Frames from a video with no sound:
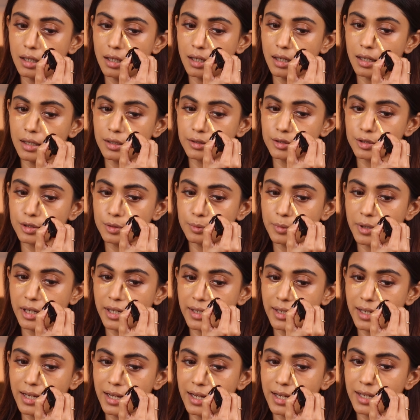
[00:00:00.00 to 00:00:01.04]
under
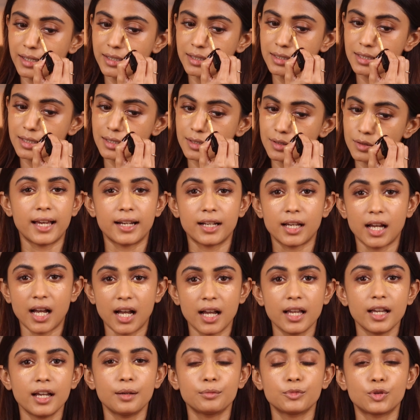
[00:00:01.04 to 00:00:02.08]
my eyes, and
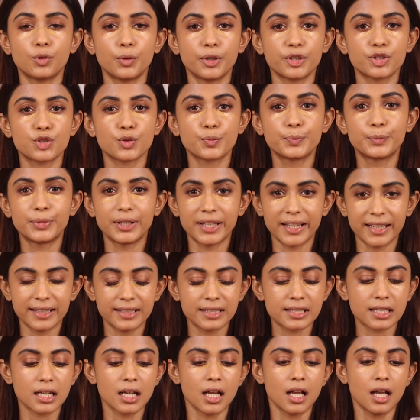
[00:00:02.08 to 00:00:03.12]
I am going to
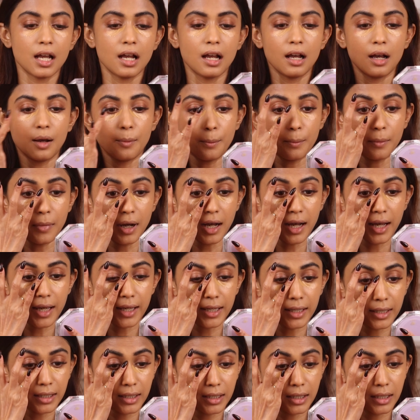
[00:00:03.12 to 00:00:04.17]
blend
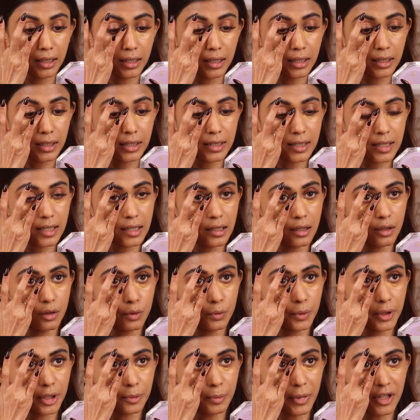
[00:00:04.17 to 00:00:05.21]
my concealer
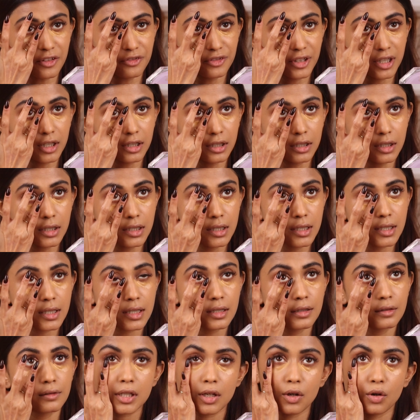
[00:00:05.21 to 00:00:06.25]
with my
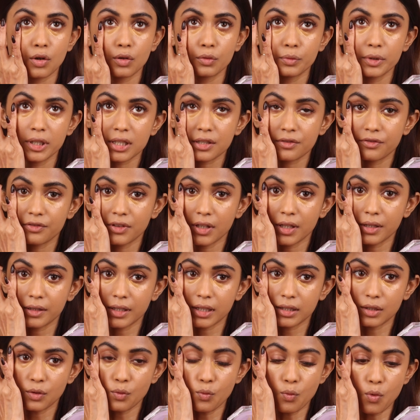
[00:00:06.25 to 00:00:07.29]
fingers. So I always feel
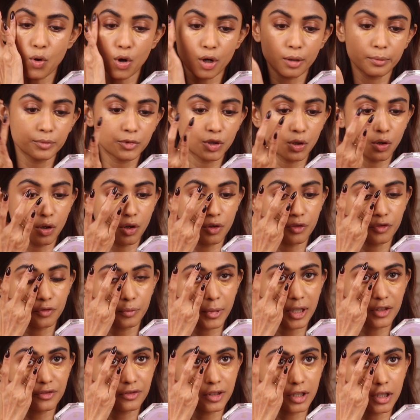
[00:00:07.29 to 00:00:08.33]
that the warmth of
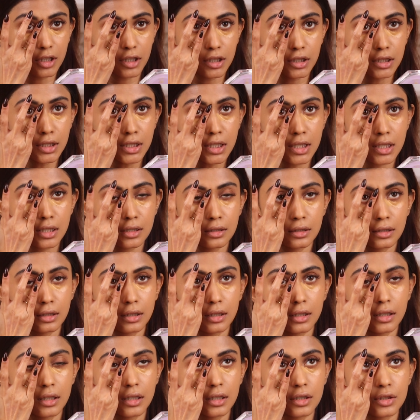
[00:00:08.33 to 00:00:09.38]
my fingers
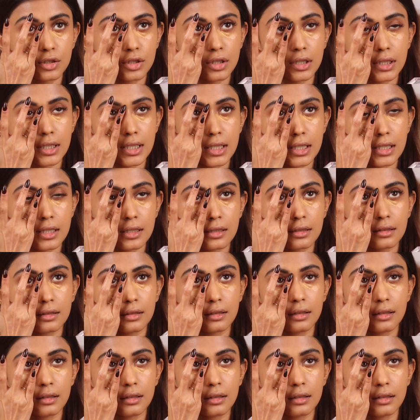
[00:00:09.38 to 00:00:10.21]
just